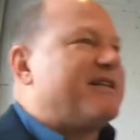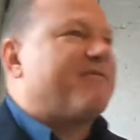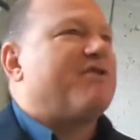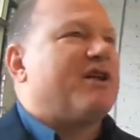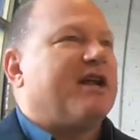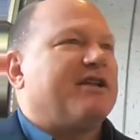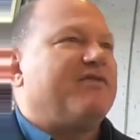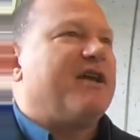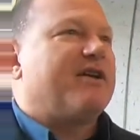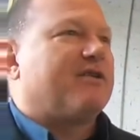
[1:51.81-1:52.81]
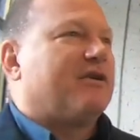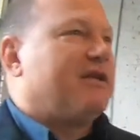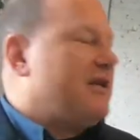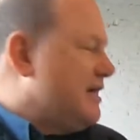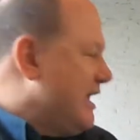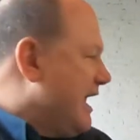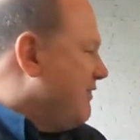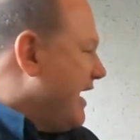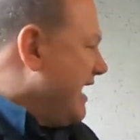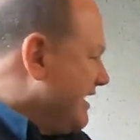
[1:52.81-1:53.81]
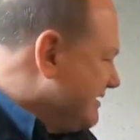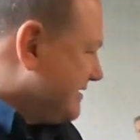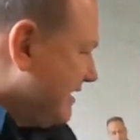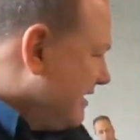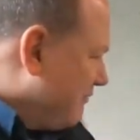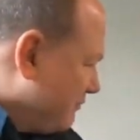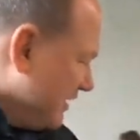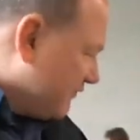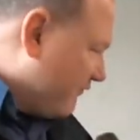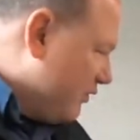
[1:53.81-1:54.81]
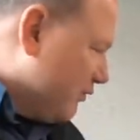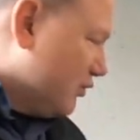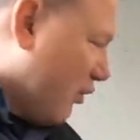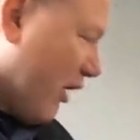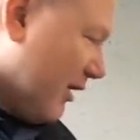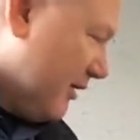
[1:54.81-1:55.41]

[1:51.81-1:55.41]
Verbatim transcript: different on this vehicle, and that is this fuel door.